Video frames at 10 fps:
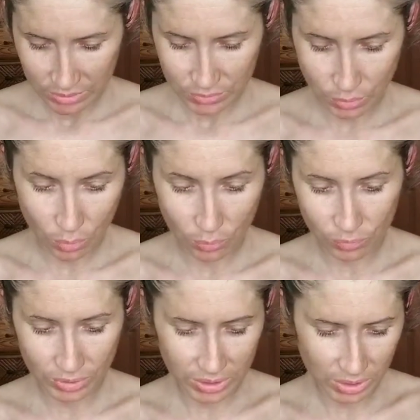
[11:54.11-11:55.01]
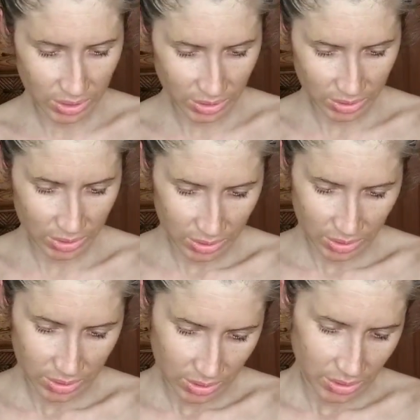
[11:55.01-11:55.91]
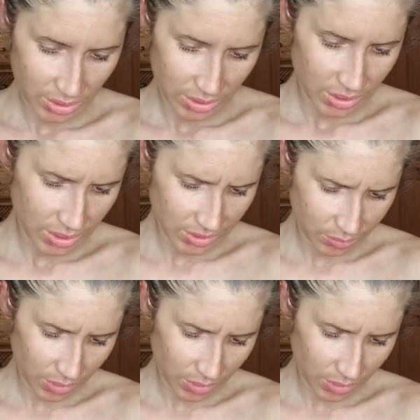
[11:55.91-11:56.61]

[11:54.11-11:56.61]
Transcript: So hopefully this